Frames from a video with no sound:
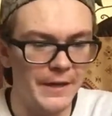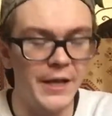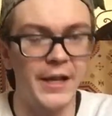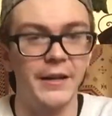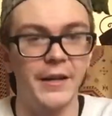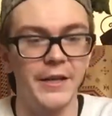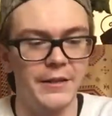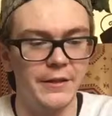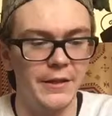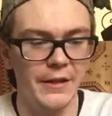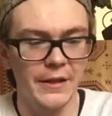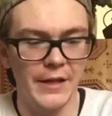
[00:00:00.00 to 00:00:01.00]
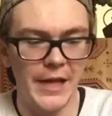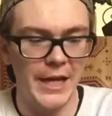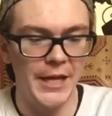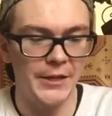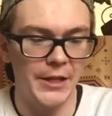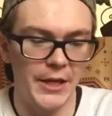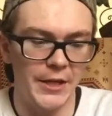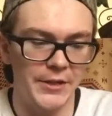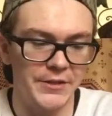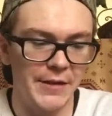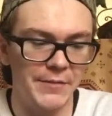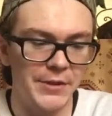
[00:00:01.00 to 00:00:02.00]
I kind of like it. And the
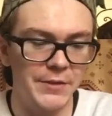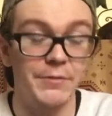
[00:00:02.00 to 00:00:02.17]
70